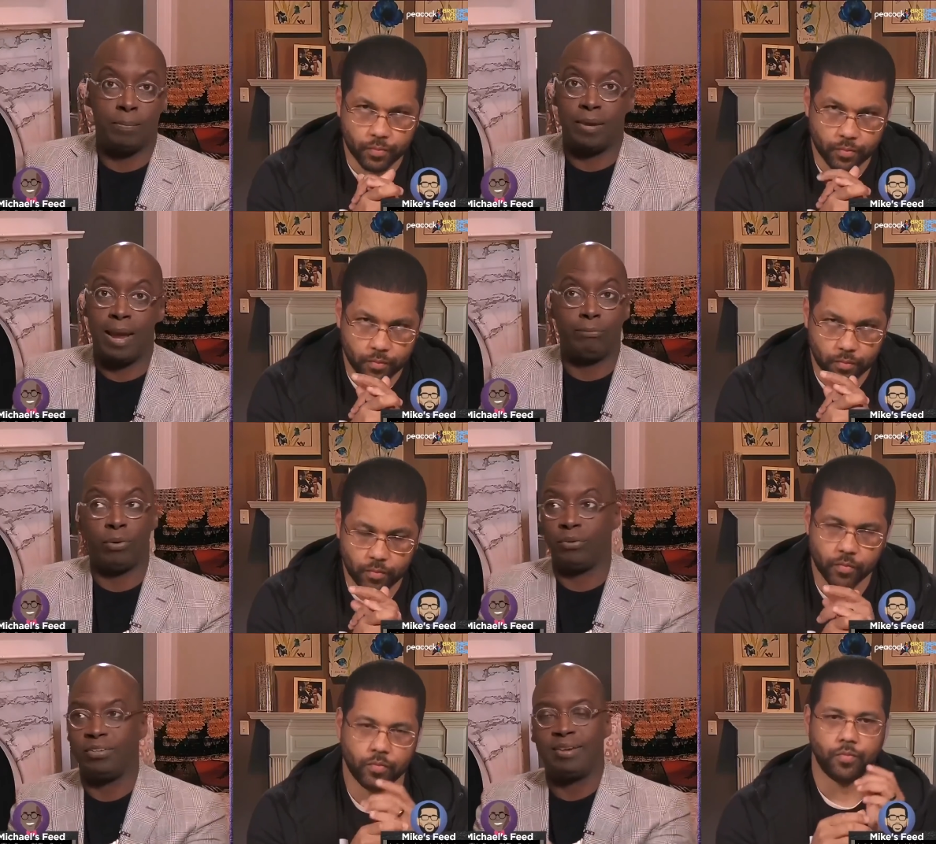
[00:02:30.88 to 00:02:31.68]
Speaker 1: games,
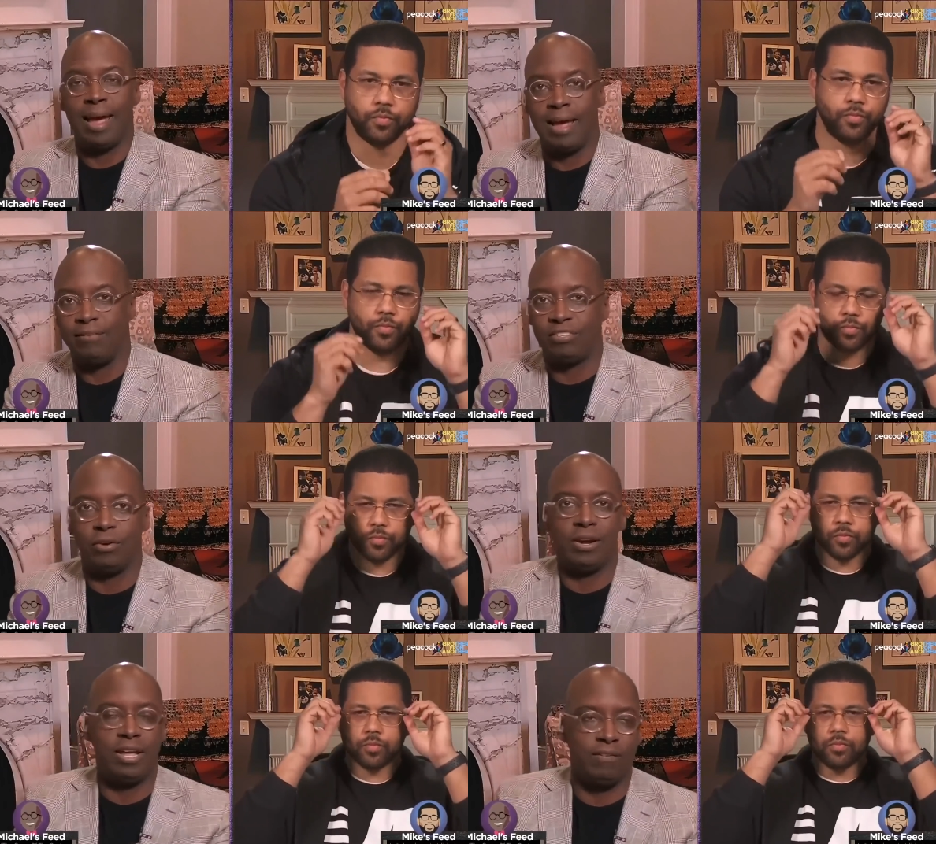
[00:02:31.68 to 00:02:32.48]
whether it's the AFC
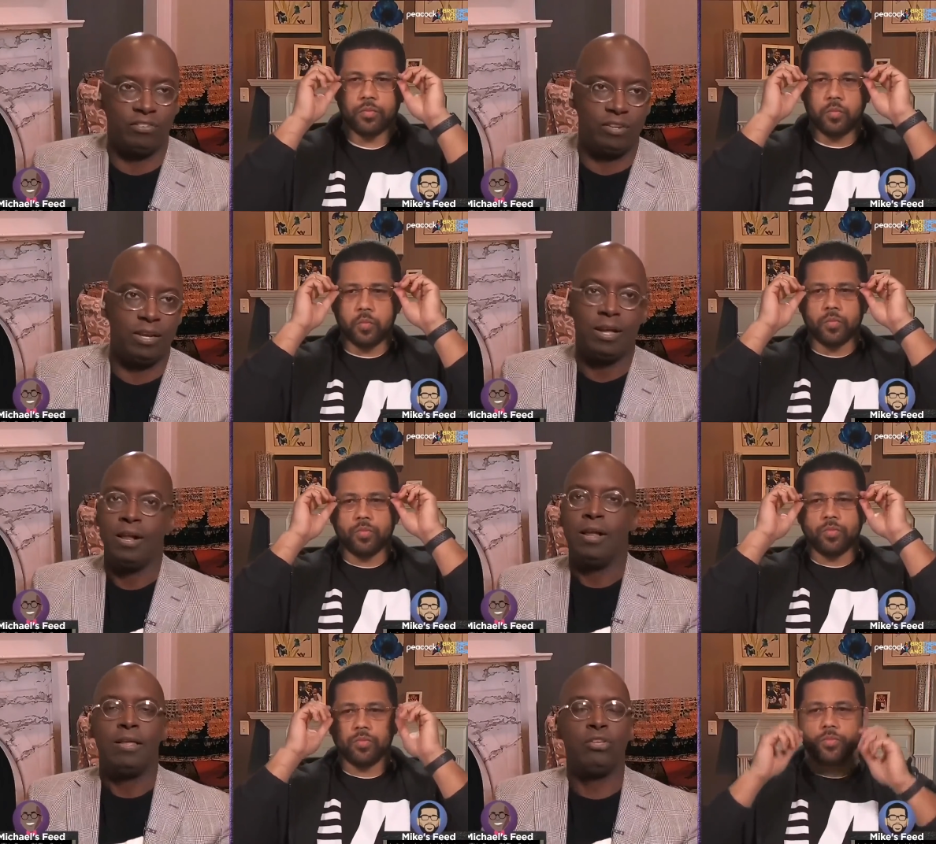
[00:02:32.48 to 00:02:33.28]
or NFC.
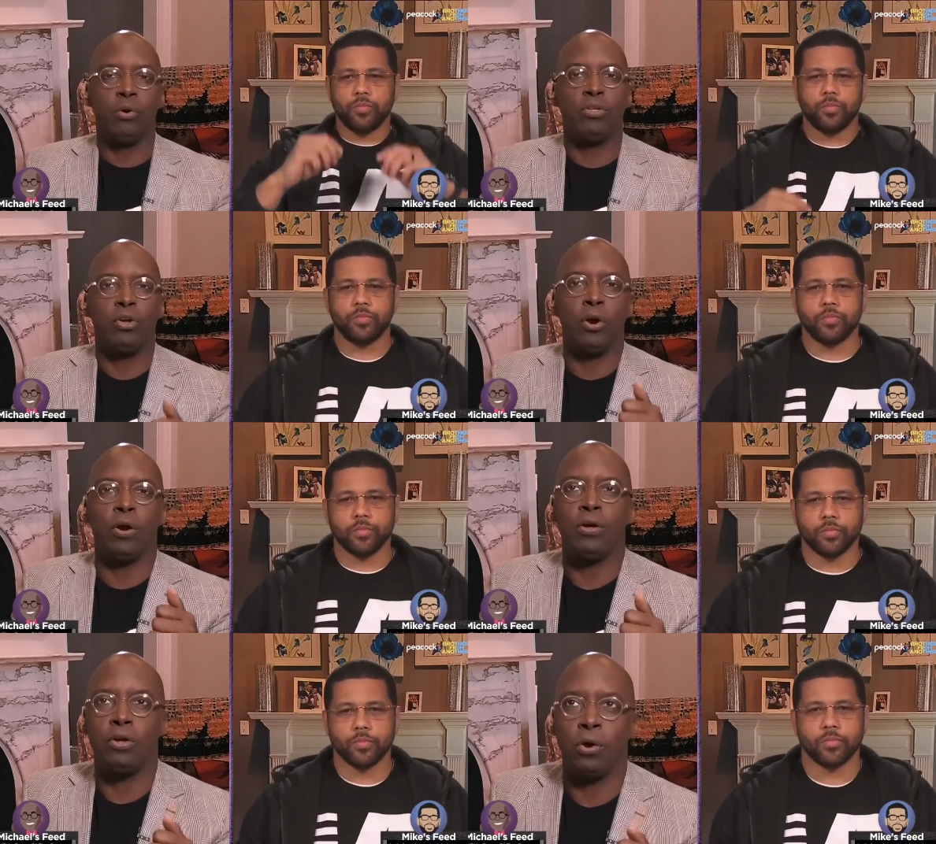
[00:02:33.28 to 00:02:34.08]
You're
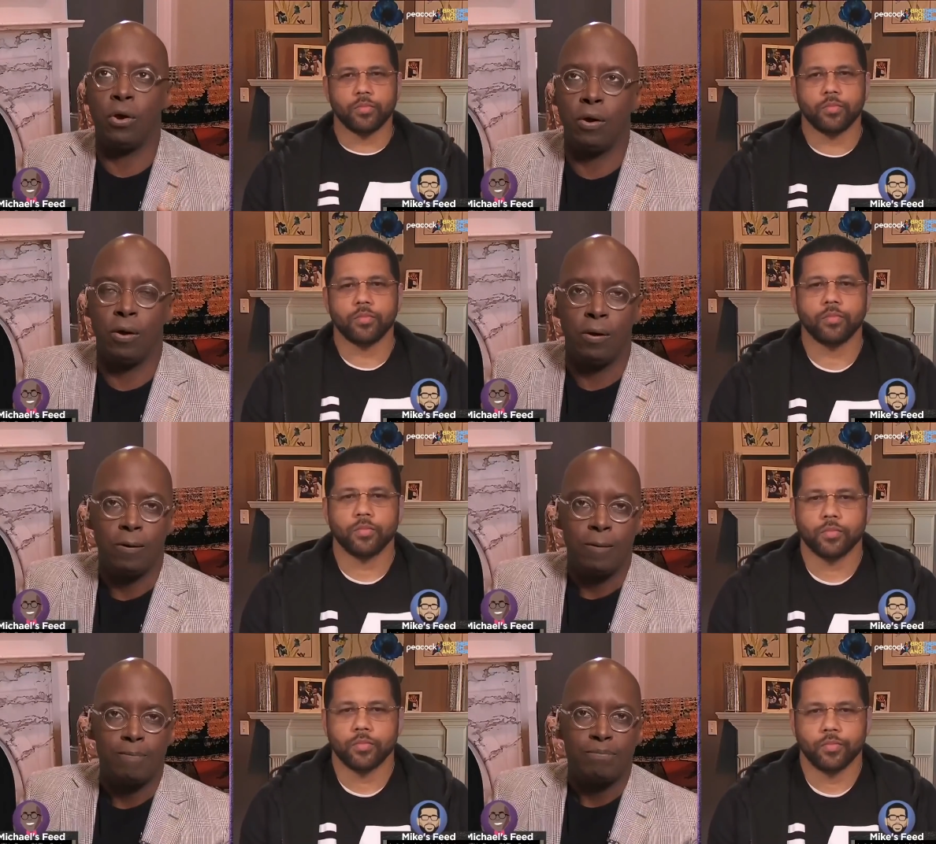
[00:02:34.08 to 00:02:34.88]
you're you're
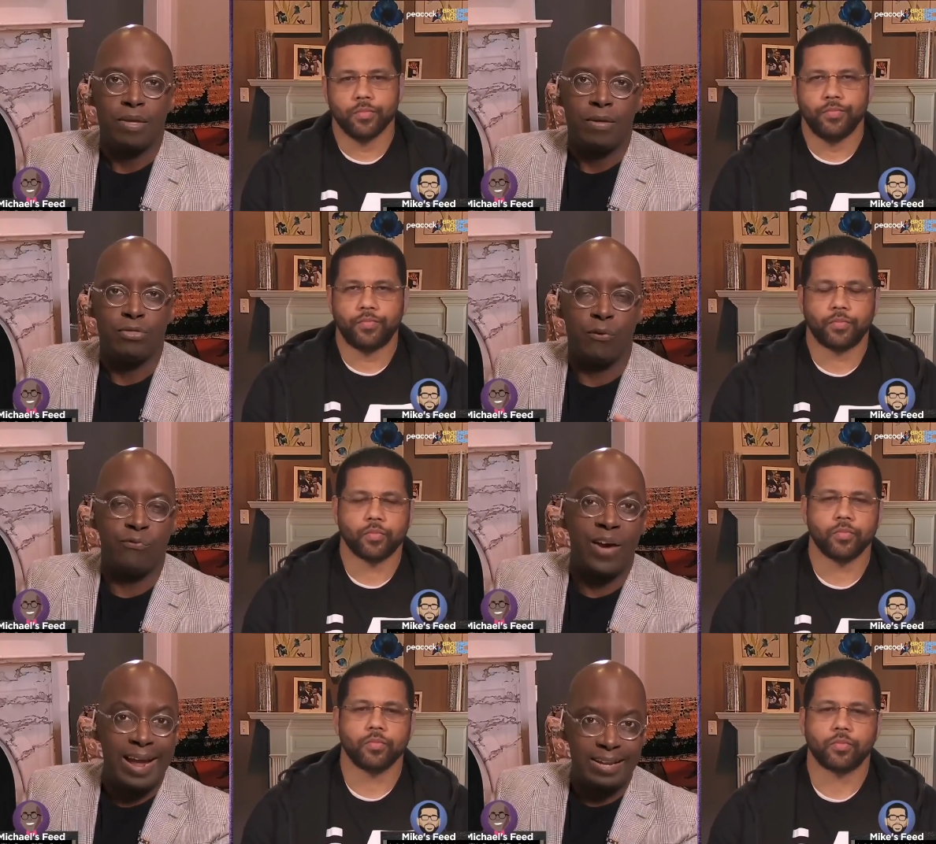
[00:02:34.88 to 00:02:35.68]
the
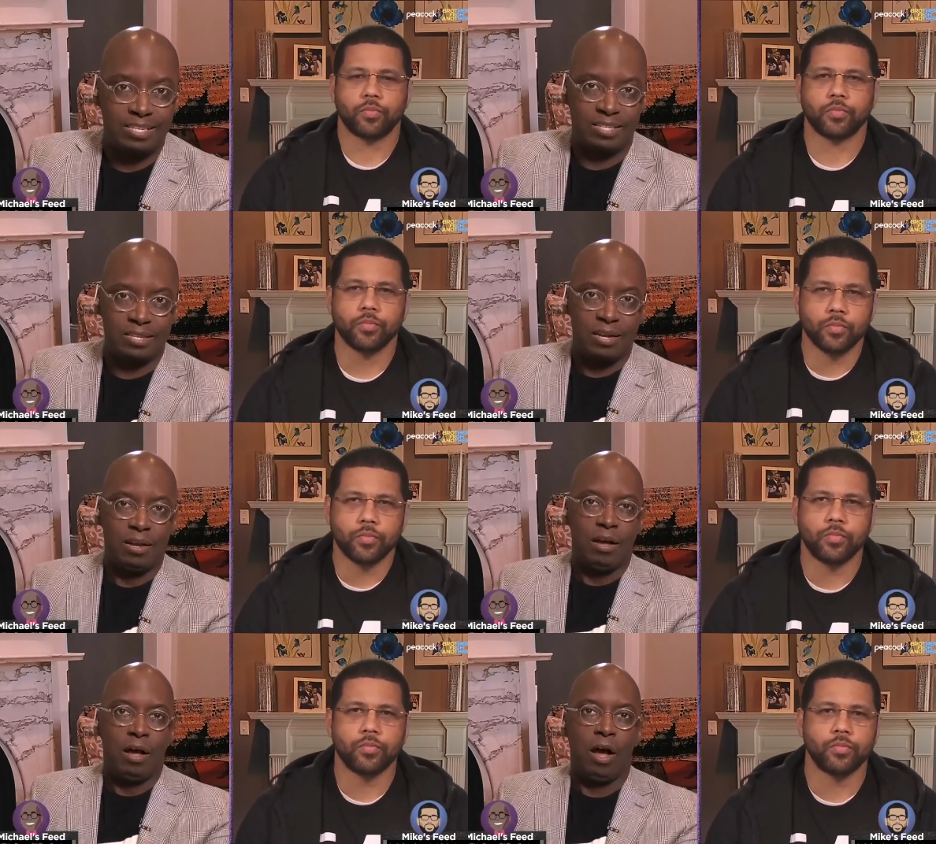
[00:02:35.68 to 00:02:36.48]
face
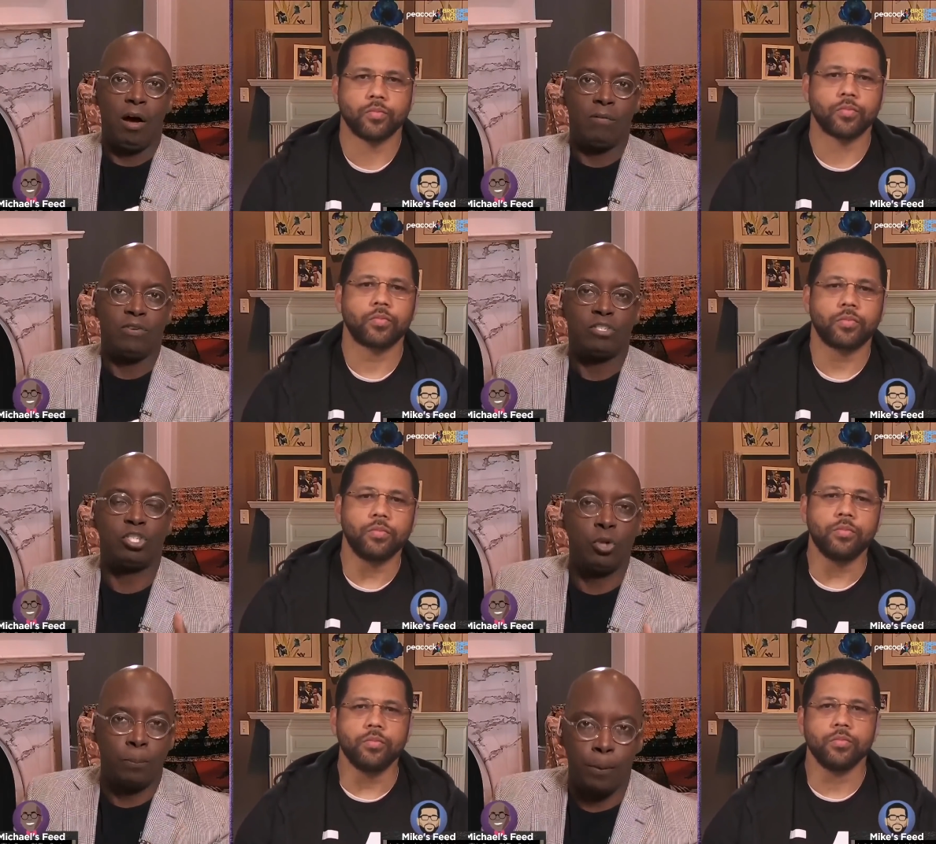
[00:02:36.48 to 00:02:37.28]
of
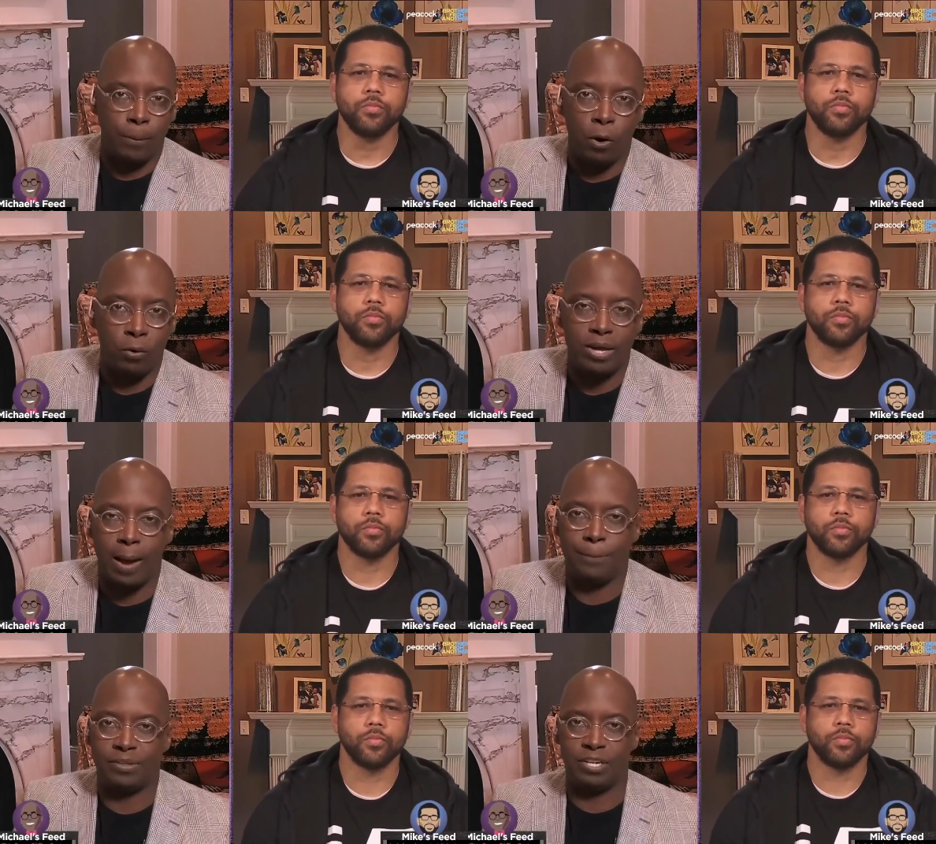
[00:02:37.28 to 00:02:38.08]
Super Bowl
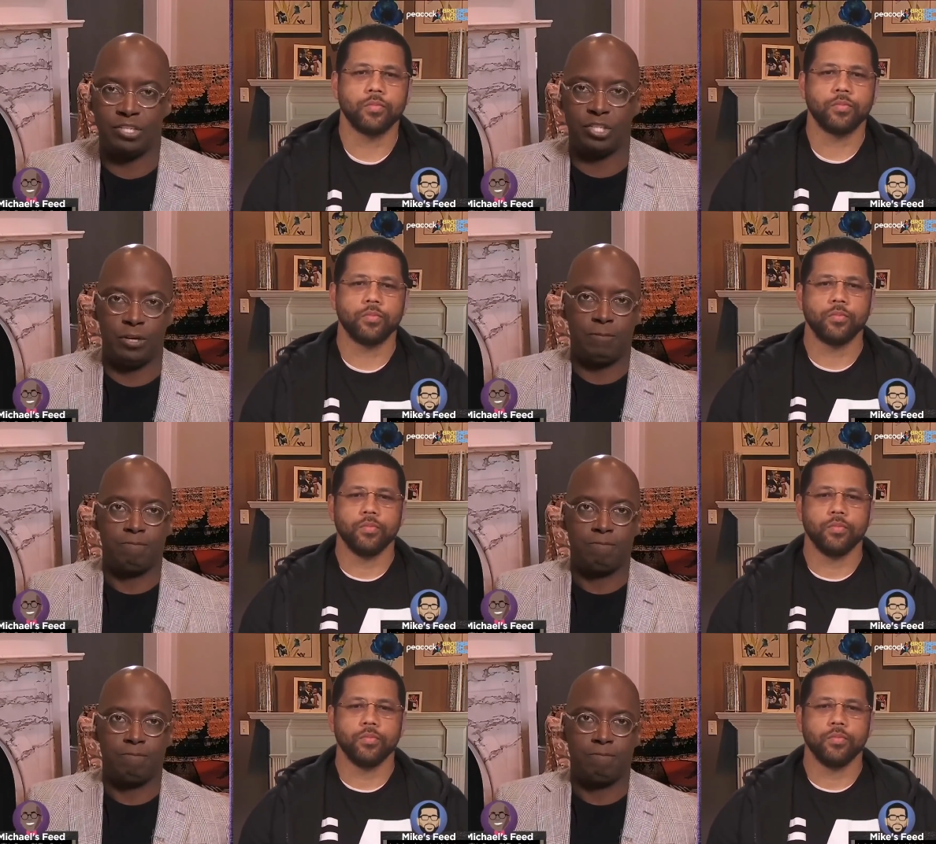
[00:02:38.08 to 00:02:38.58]
competition.